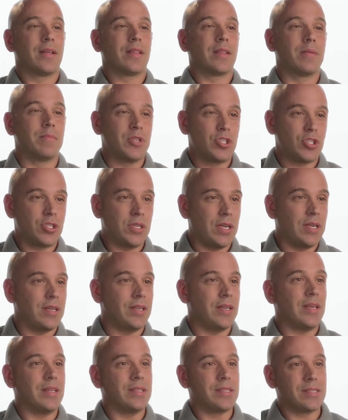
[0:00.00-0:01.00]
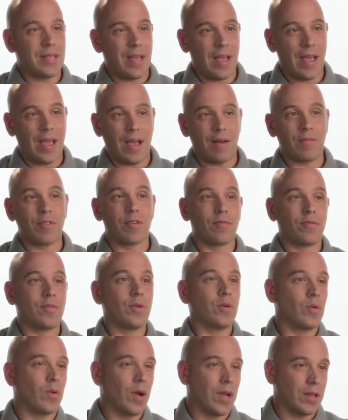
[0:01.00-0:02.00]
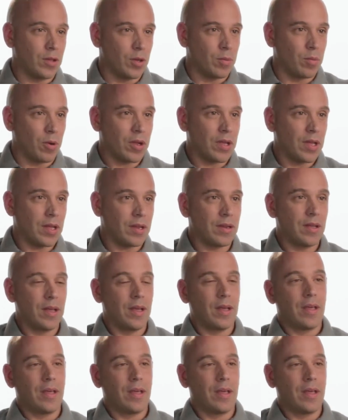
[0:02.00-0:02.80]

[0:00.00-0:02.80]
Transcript: the machine needs to have the food grade lubricant.